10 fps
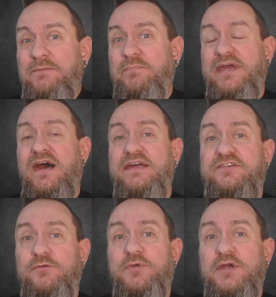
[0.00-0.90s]
behind
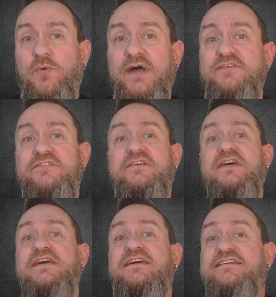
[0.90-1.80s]
your request
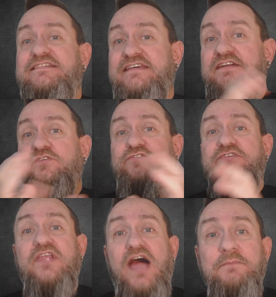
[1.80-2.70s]
signals a
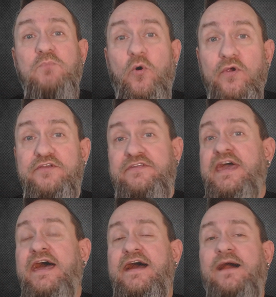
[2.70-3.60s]
lot more to the
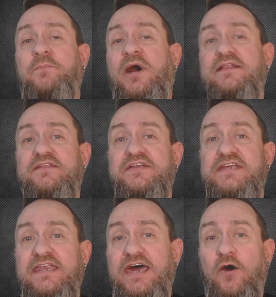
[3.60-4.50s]
AI model that
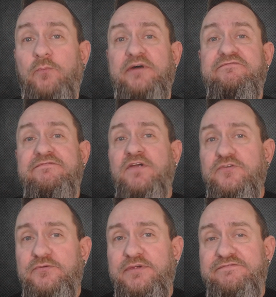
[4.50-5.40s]
can help it
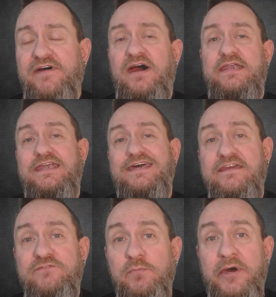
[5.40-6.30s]
further refine and
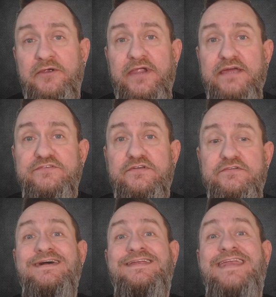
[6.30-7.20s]
give you better
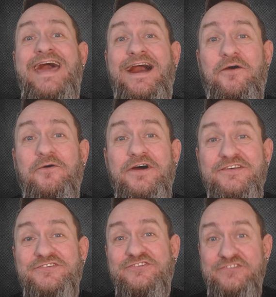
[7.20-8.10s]
answers. Now, a
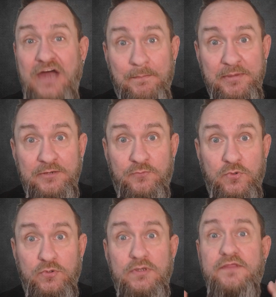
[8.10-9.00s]
stopping
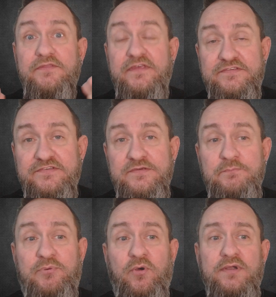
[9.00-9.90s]
rule. This is
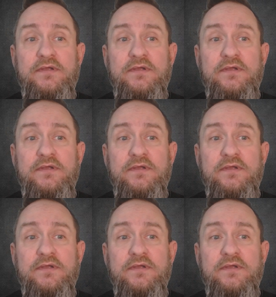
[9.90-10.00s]
important.